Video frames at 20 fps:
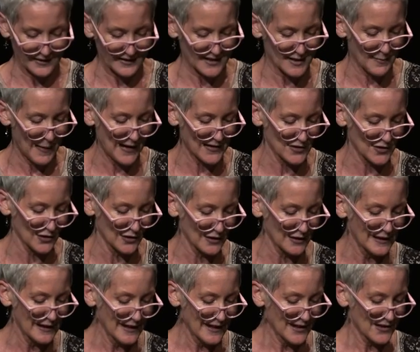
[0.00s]
and special
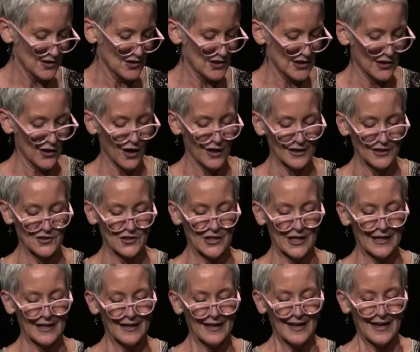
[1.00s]

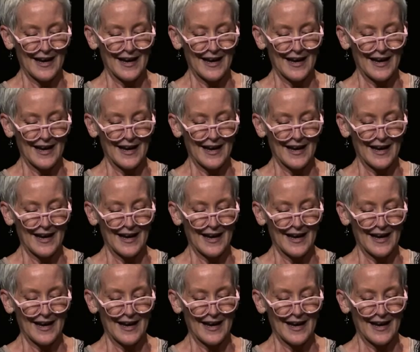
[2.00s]
geology.